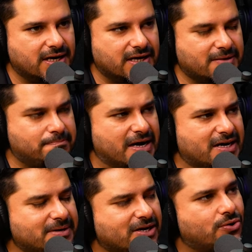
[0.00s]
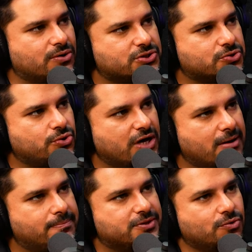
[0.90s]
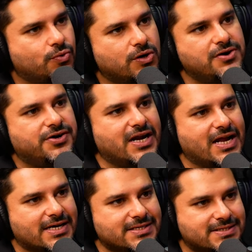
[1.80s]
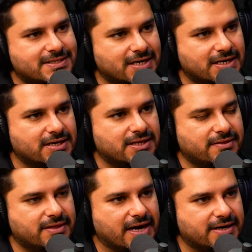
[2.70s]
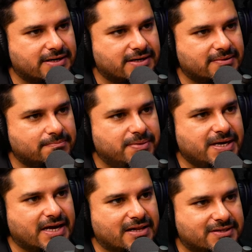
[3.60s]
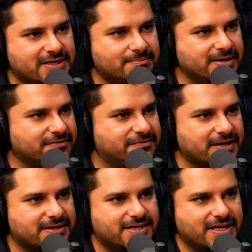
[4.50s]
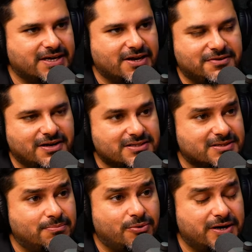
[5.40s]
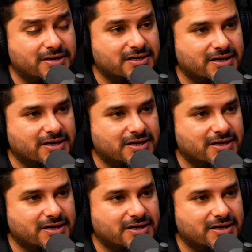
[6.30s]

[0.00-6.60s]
I think pandemic also helped the world realize that being healthy, being fit, taking care of your health is important.